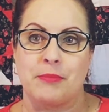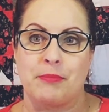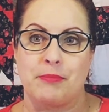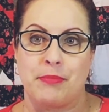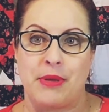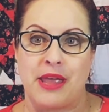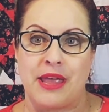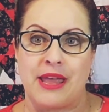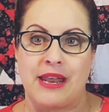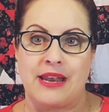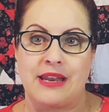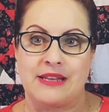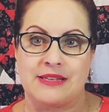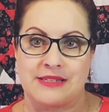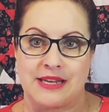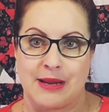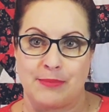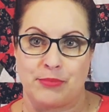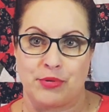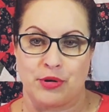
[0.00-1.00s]
bed
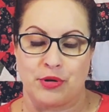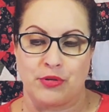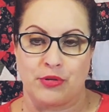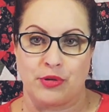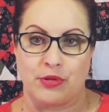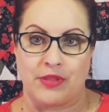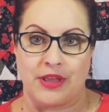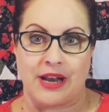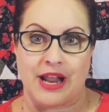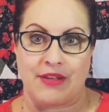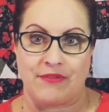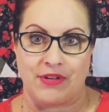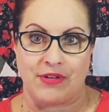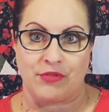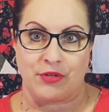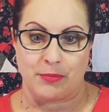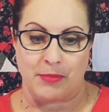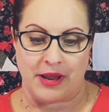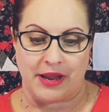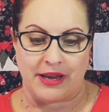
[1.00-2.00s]
sampler that I've
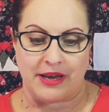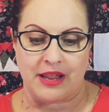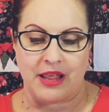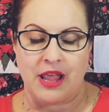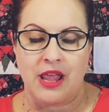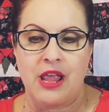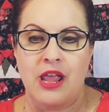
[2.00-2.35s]
ever made.